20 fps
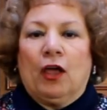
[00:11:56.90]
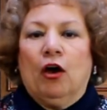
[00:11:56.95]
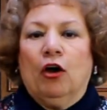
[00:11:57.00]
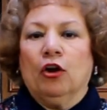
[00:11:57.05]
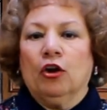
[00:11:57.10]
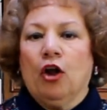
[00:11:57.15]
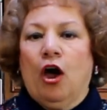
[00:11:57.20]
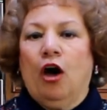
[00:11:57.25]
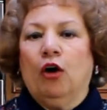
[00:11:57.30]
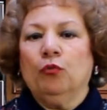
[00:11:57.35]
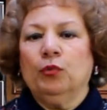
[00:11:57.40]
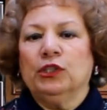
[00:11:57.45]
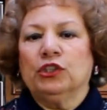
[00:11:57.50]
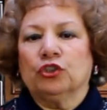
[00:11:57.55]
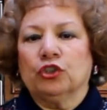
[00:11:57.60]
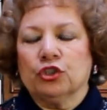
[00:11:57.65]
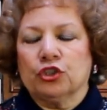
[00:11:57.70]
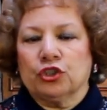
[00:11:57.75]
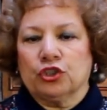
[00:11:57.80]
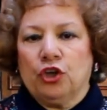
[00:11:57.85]
along
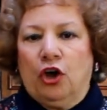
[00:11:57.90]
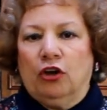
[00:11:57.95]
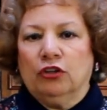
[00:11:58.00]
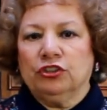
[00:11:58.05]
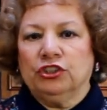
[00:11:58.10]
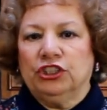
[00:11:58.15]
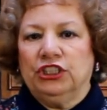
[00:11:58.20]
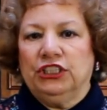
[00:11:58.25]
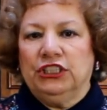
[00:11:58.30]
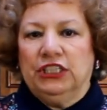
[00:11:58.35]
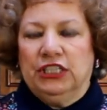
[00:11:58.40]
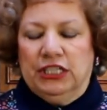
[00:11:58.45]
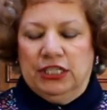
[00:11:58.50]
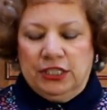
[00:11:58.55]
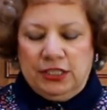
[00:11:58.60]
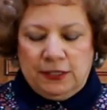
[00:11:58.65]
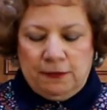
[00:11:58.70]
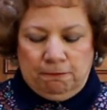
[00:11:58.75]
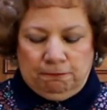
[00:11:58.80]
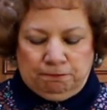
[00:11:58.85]
with the
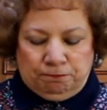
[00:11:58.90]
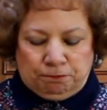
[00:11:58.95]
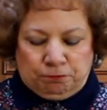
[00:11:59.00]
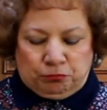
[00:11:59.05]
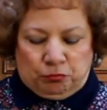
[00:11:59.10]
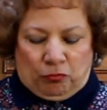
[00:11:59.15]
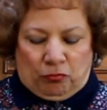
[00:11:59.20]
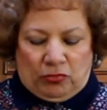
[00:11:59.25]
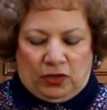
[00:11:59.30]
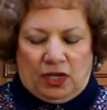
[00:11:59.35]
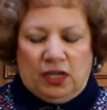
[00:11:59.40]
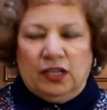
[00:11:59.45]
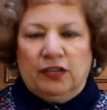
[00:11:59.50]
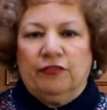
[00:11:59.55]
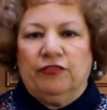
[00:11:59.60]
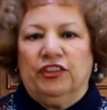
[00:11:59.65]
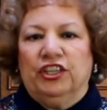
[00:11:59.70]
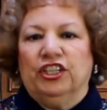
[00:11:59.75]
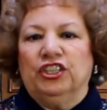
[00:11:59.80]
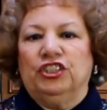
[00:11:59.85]
saltiness of